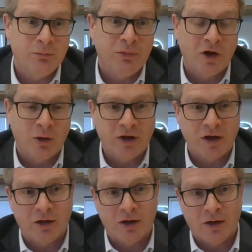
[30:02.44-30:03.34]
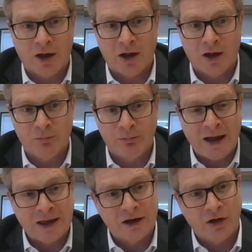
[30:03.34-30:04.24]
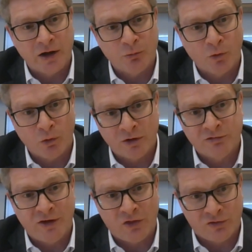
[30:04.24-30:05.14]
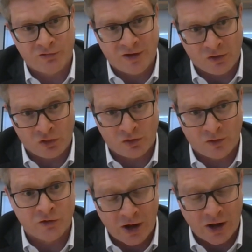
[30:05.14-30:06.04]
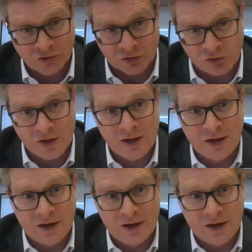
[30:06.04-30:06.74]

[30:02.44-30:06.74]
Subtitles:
becoming back in line more with face-to-face interactions.